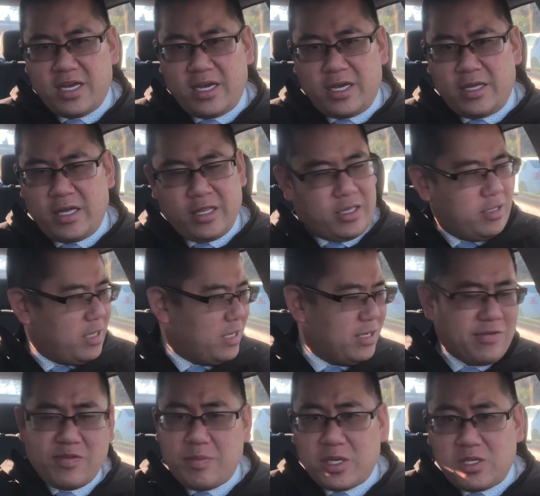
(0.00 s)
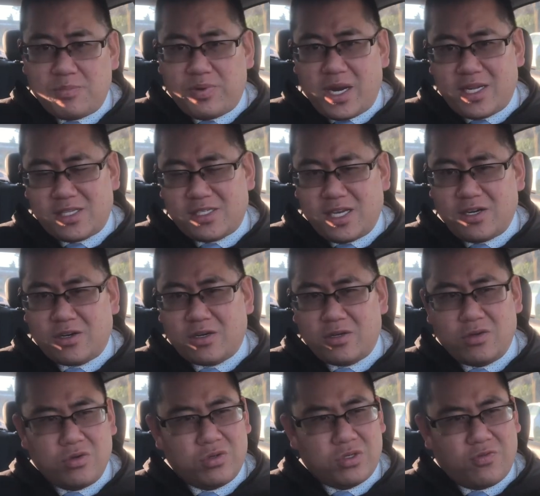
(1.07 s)
Uh, I didn't even mention Brandon Sutter,
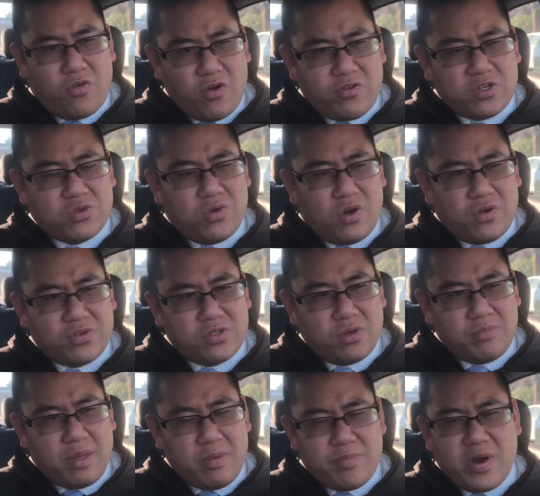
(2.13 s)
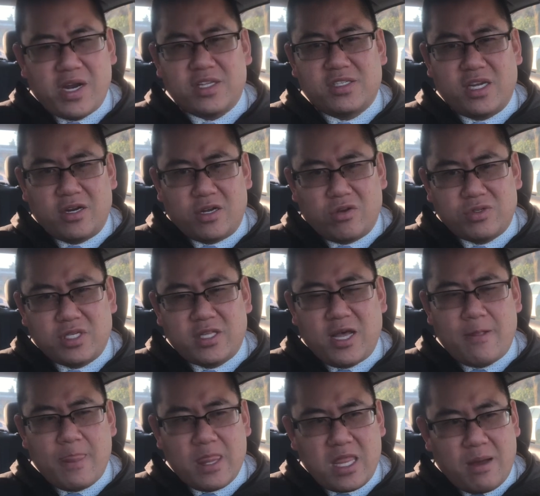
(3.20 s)
who's four for twelve, so maybe Brandon Sutter goes in
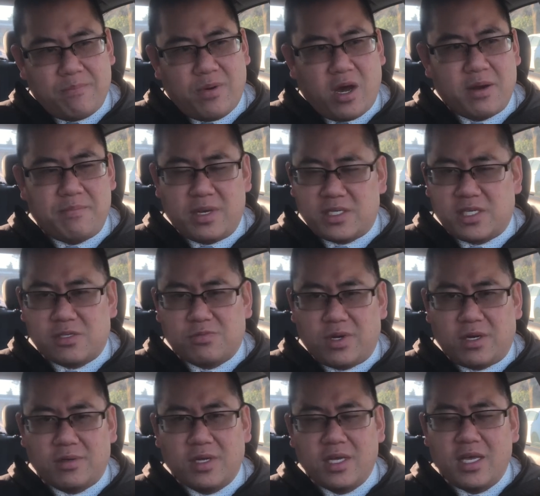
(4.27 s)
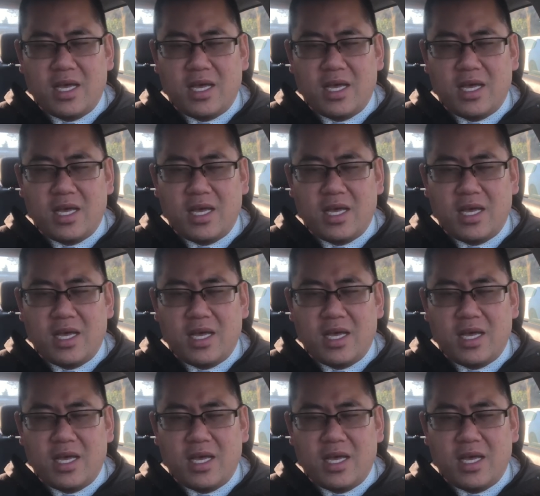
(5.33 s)
that, that bottom mix as well.